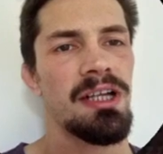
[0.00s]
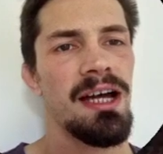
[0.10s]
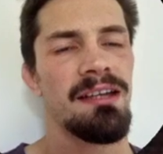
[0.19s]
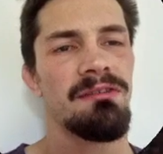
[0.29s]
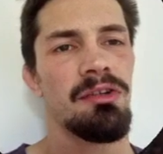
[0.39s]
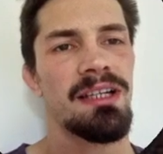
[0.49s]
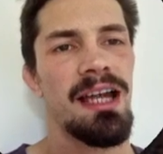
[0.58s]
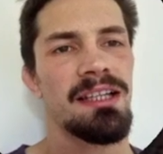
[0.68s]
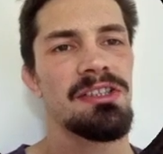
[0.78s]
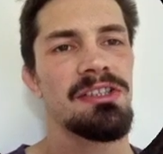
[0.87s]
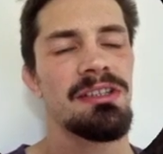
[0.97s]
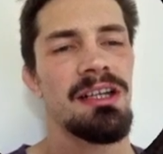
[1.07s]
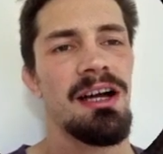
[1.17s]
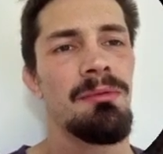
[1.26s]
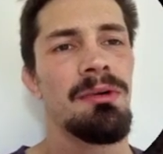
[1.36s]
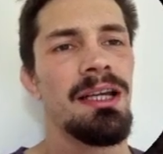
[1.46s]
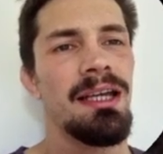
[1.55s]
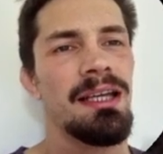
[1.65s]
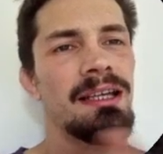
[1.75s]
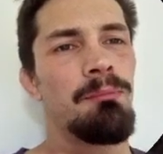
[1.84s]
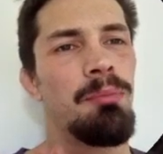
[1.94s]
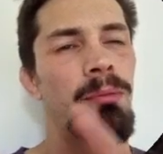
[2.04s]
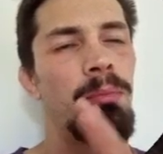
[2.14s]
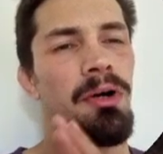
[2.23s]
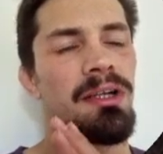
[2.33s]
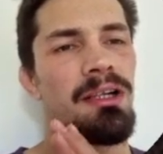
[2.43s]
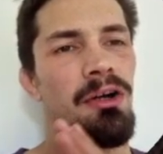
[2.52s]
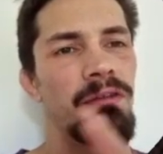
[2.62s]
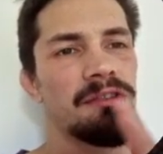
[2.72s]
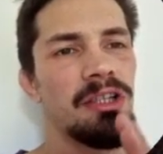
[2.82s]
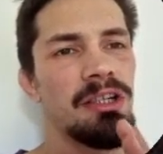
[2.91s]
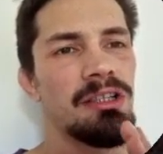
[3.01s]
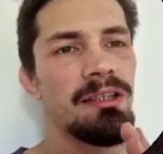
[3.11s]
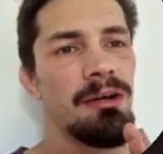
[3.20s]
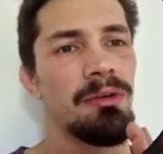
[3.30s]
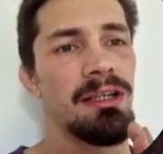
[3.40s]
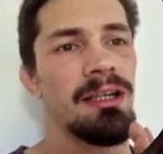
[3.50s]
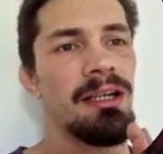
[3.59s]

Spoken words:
Even though it catches on the arm, it can put Poirier off circling that way.